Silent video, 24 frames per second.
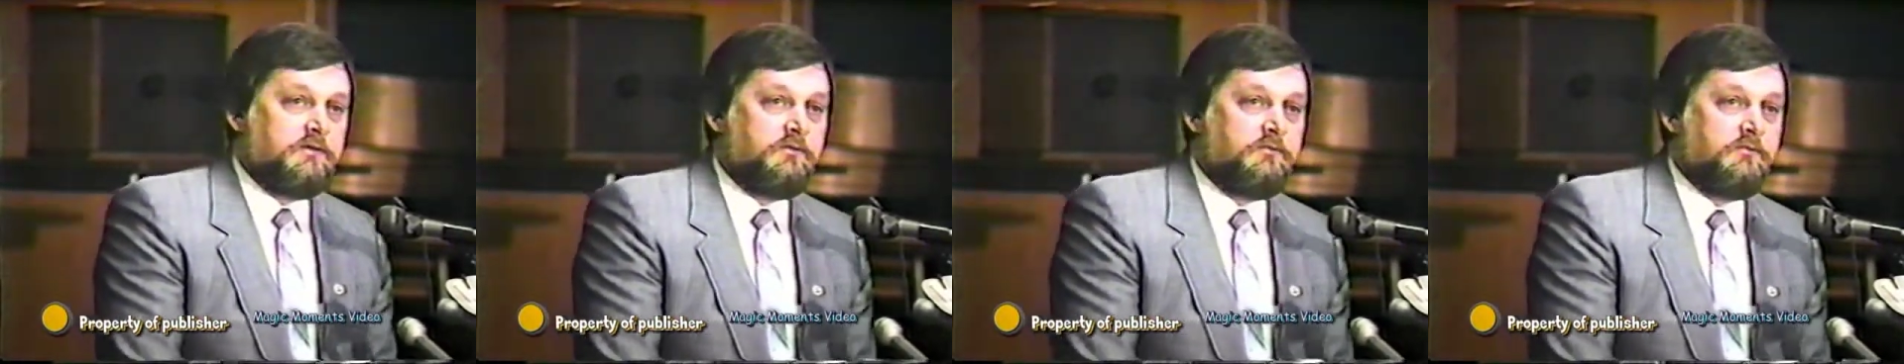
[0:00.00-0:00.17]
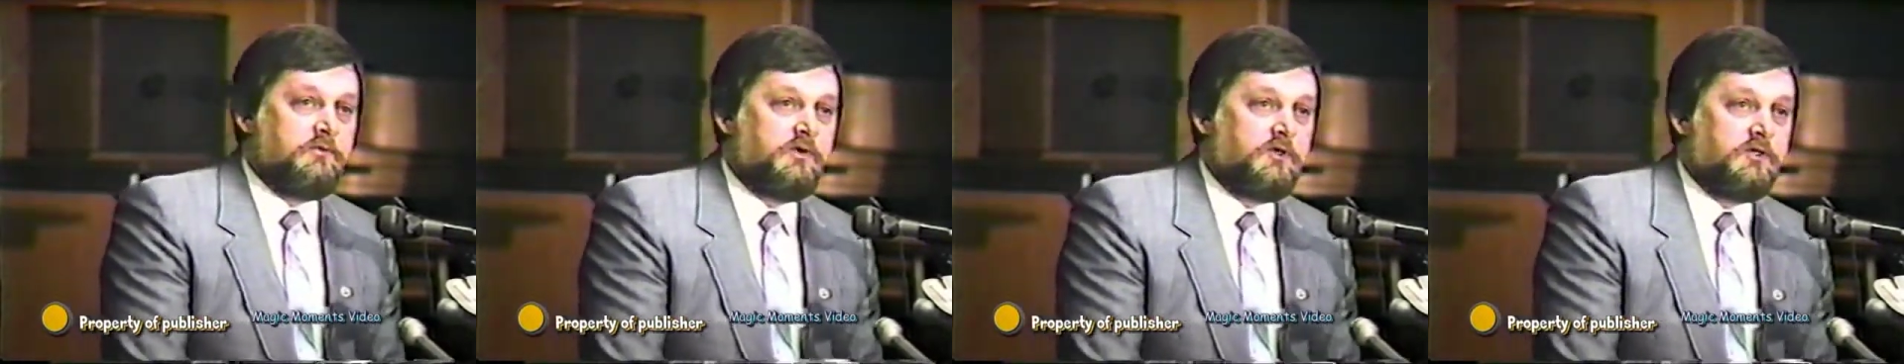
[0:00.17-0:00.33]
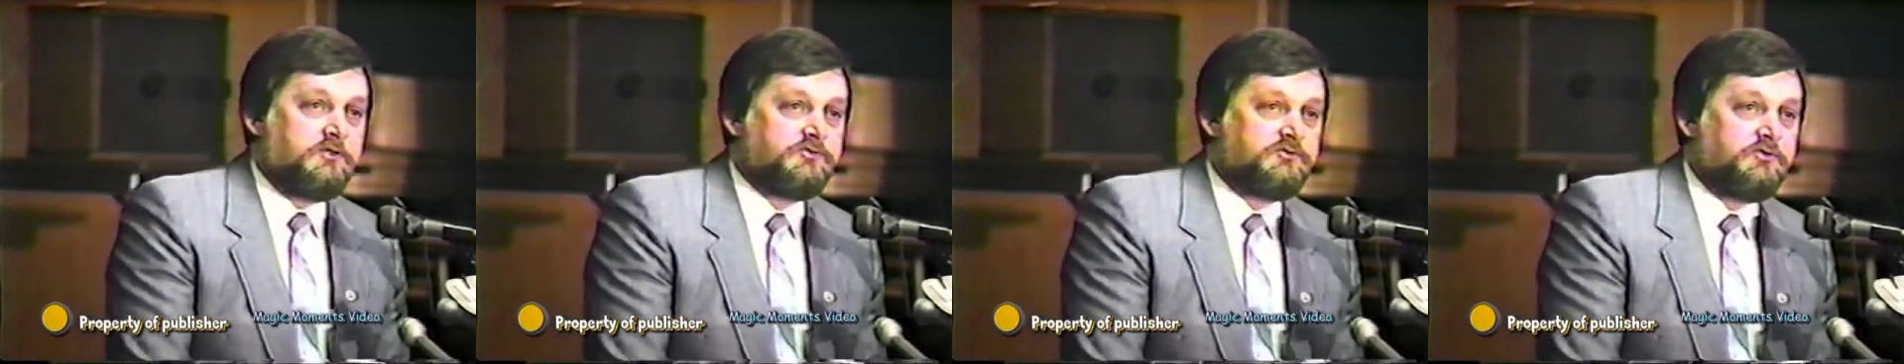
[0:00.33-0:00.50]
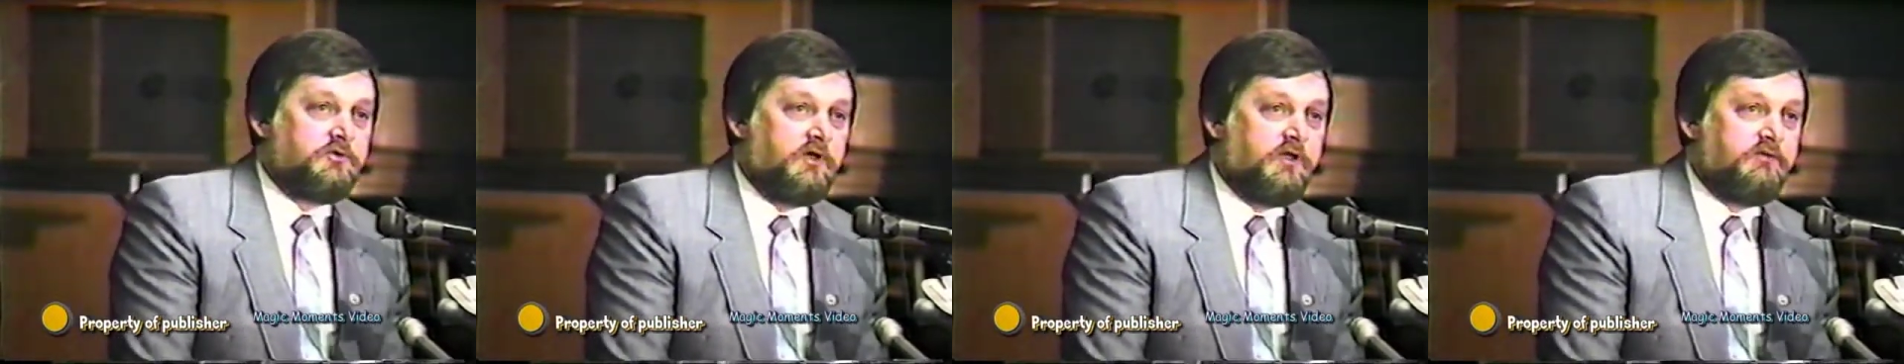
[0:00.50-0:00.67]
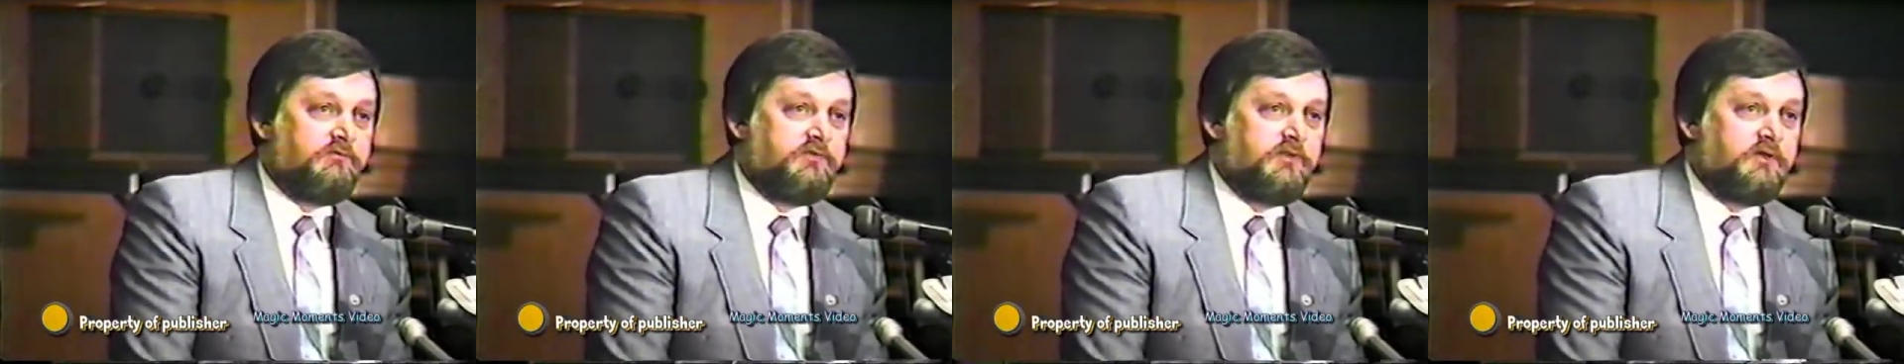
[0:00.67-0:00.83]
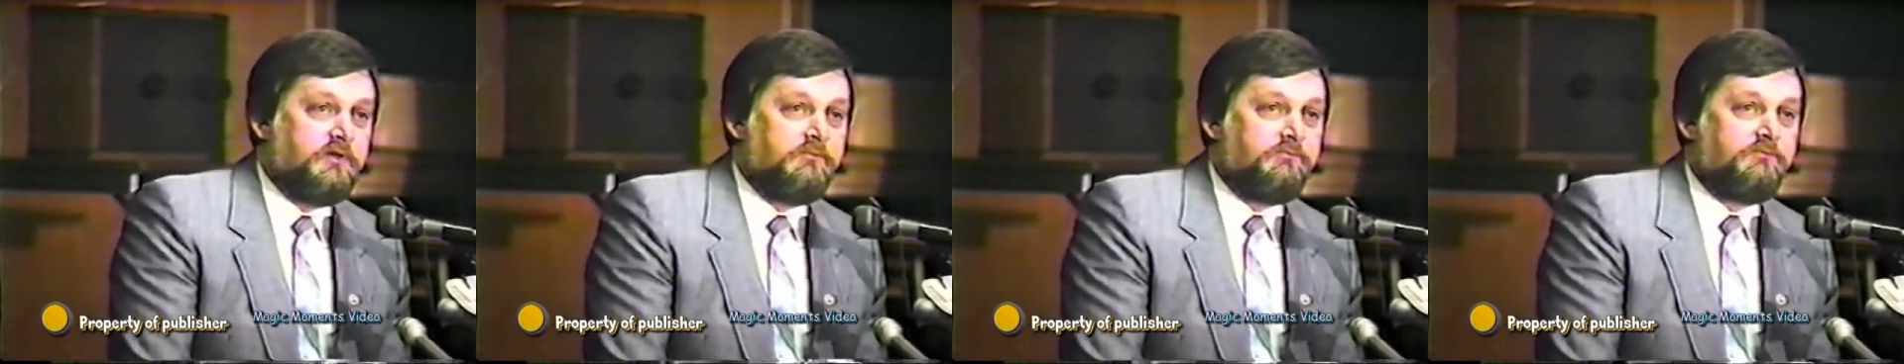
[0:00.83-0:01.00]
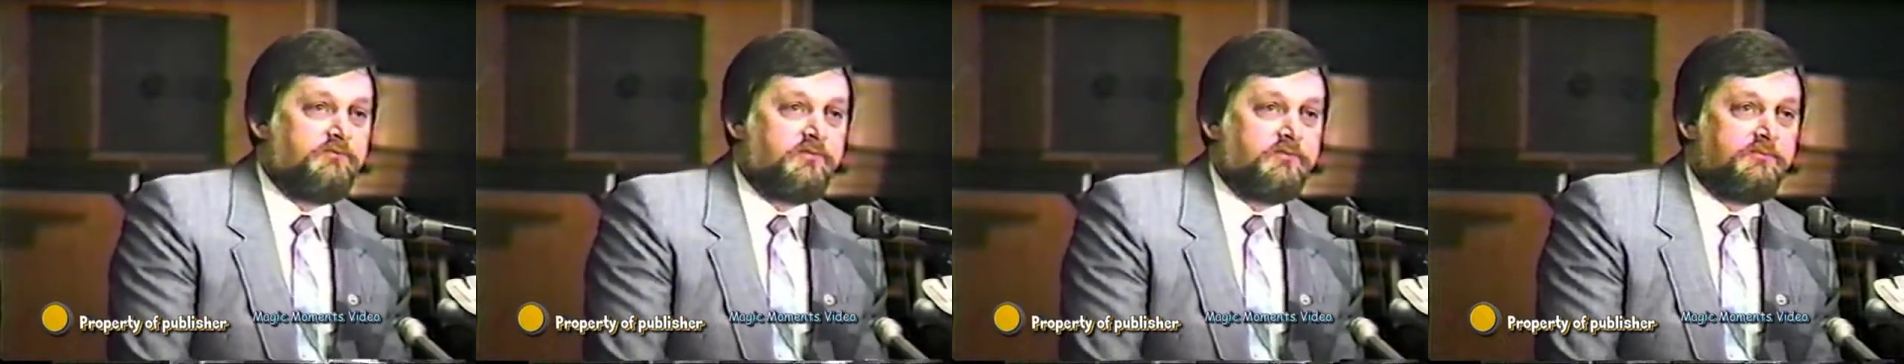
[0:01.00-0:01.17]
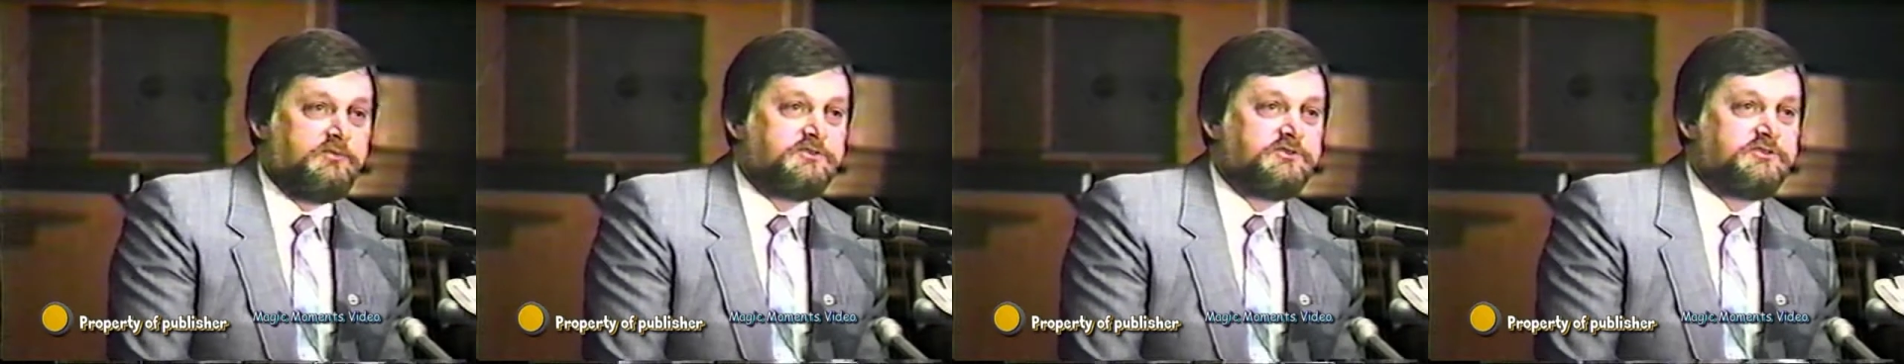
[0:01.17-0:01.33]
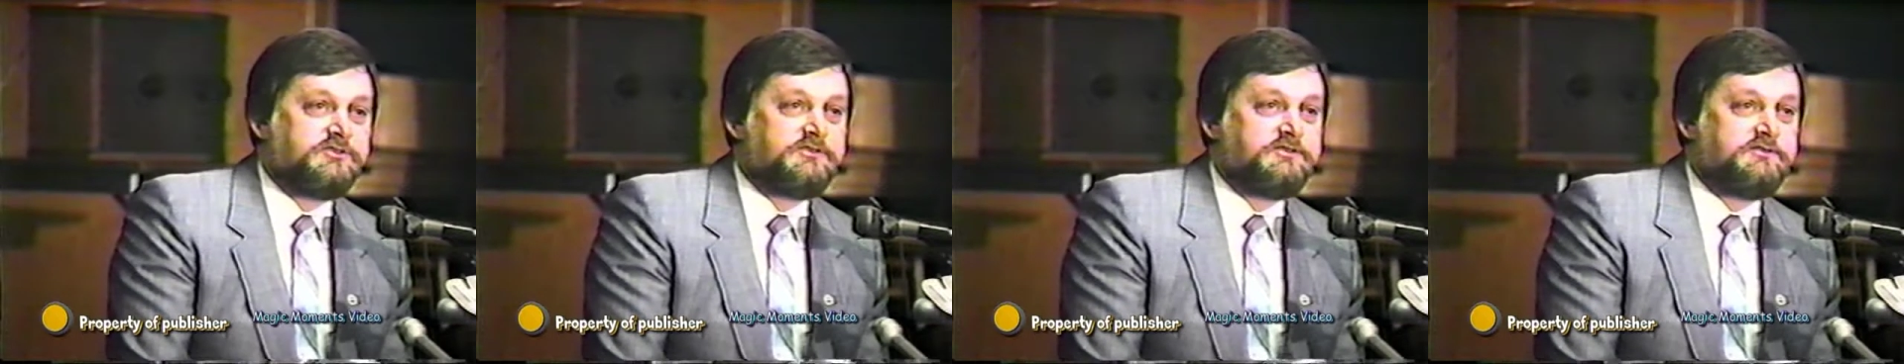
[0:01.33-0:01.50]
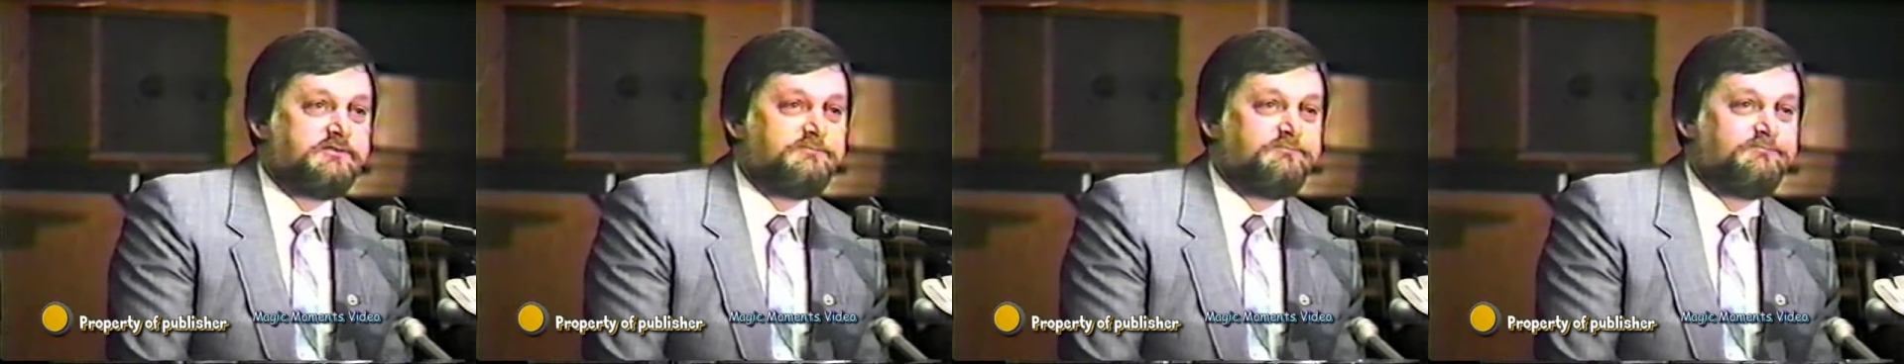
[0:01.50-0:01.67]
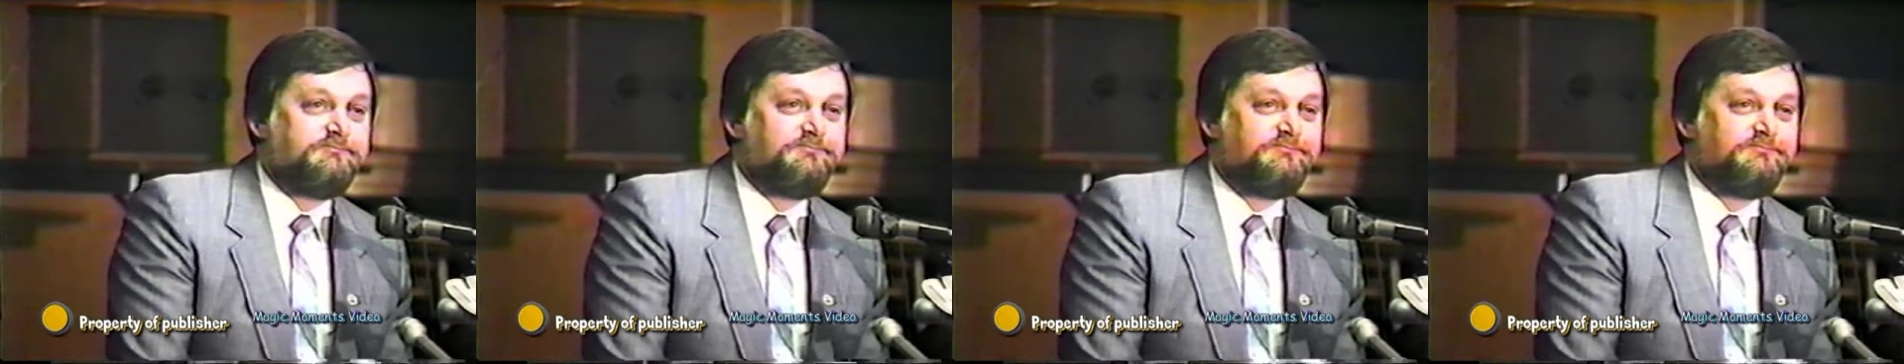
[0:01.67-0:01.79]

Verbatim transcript: We also have the infamous